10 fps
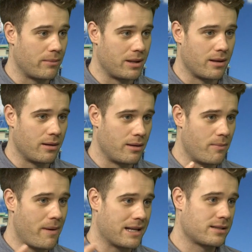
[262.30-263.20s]
the
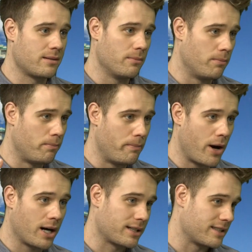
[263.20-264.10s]
best
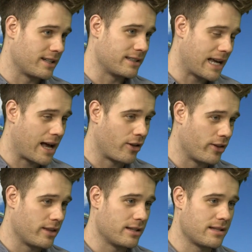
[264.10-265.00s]
boxing
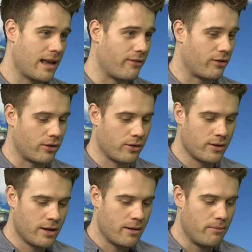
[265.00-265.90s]
talent that's ever
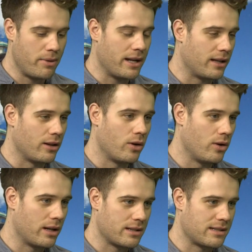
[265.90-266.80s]
been in
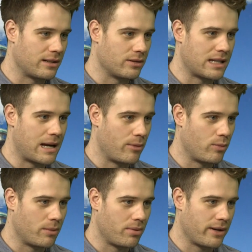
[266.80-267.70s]
Lowell at a single time in
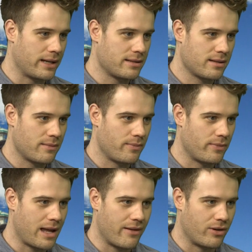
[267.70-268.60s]
one place,
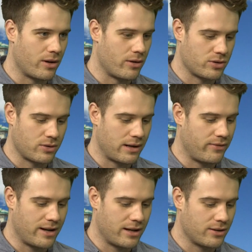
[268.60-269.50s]
having all those great
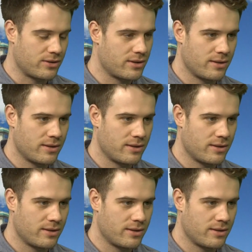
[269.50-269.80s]
fighters.